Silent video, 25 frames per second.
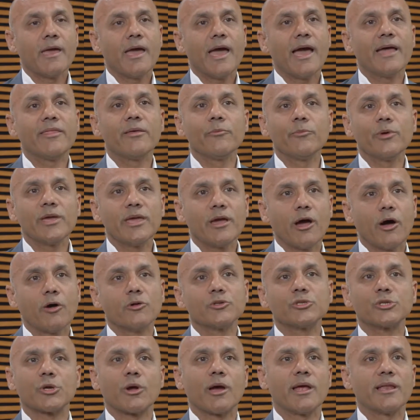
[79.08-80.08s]
And then we
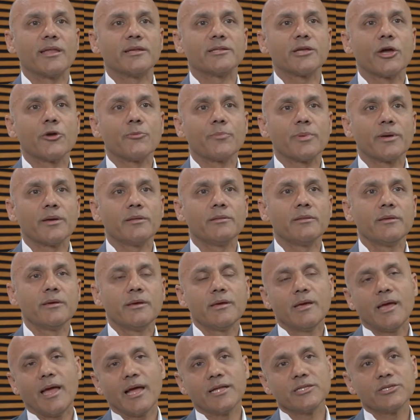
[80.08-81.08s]
hold your eyelid open
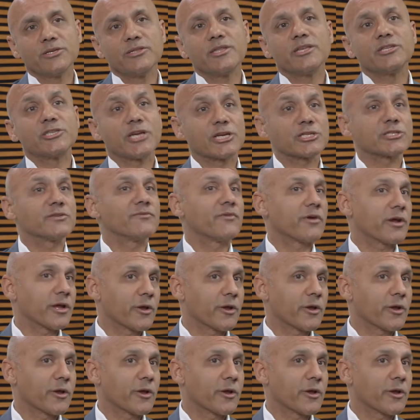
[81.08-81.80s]
and do the injection very